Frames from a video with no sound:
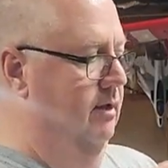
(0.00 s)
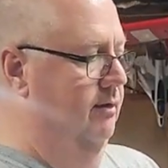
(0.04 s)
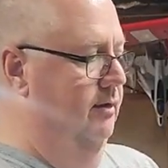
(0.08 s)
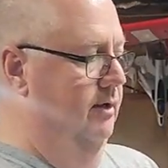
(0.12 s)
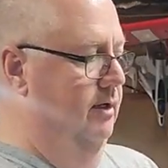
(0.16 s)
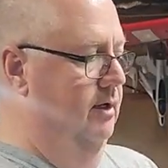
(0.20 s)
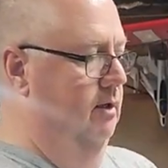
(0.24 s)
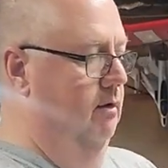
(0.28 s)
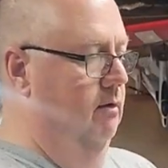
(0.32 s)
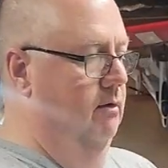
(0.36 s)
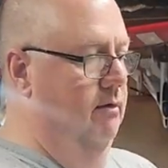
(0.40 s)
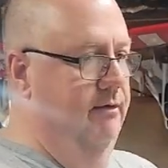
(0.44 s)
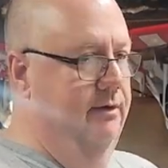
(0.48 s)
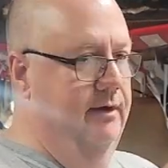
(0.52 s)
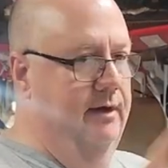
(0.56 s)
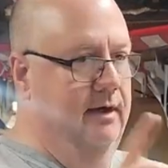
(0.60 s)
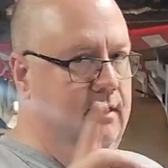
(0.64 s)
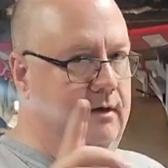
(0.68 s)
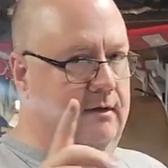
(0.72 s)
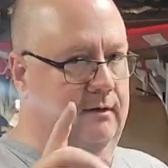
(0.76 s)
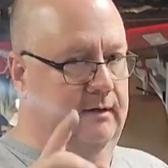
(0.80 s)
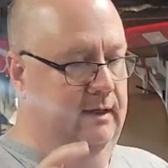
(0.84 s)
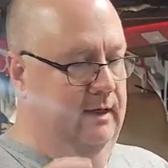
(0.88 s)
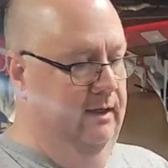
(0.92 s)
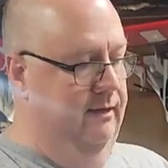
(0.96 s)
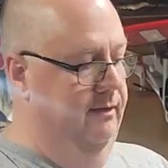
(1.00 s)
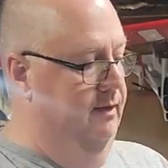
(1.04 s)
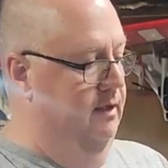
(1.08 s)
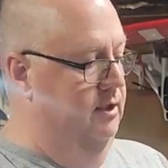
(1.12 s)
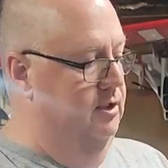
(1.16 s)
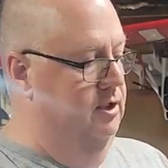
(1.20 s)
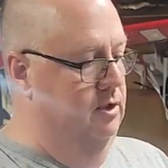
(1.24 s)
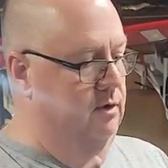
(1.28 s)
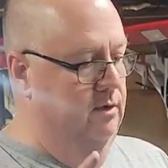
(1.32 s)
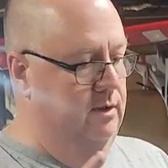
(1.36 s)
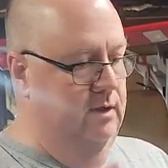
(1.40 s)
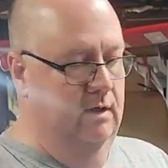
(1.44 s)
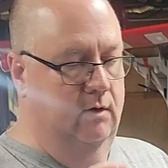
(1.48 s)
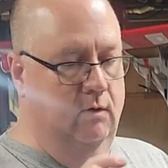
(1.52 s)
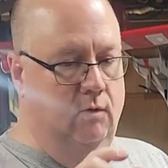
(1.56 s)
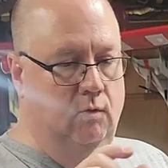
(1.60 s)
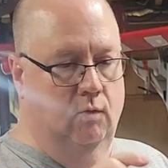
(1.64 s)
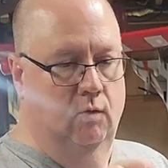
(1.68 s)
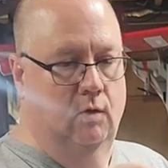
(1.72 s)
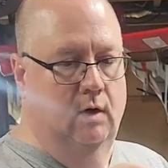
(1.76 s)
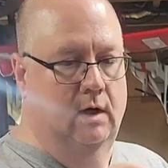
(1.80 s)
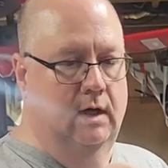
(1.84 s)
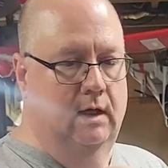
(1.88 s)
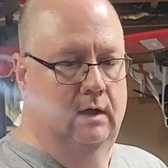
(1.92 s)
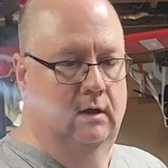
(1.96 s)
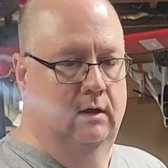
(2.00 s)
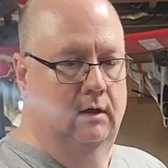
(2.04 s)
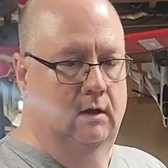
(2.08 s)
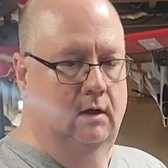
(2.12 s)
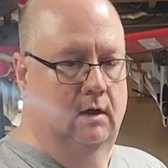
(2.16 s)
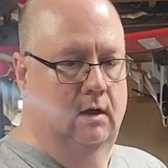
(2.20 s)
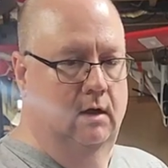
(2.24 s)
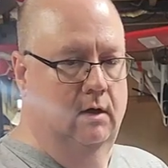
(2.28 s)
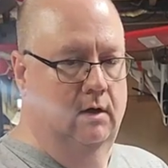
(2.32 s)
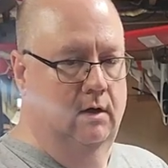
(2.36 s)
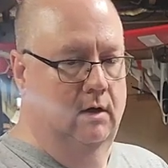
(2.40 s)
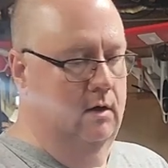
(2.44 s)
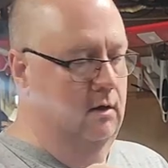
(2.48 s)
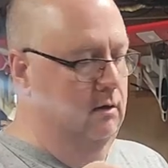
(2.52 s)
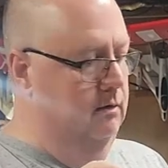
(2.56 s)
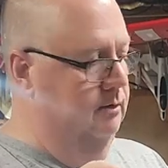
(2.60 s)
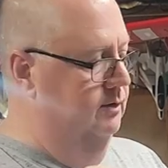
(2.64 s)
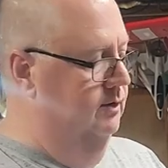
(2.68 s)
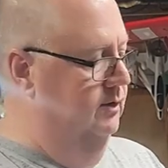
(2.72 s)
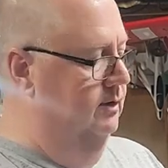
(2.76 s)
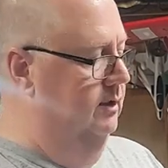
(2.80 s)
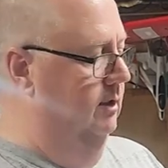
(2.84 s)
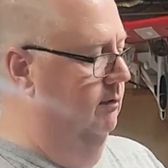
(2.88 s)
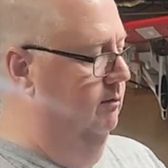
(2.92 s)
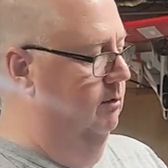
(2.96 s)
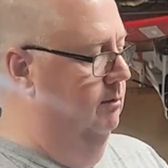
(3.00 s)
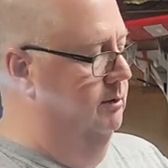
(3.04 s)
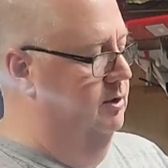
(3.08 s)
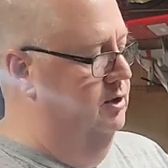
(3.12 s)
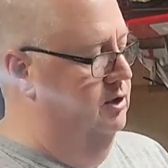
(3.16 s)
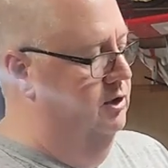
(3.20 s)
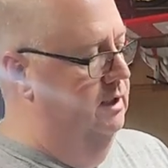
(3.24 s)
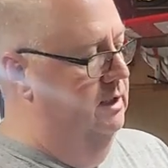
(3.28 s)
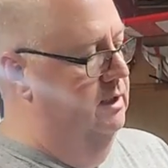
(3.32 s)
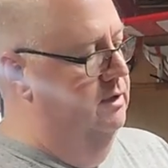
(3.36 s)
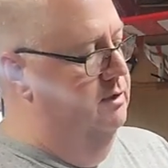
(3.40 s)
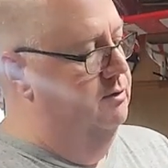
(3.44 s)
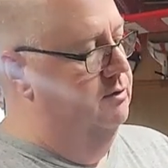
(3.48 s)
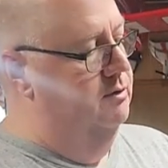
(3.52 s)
they go in there, and then you get one longer silver machine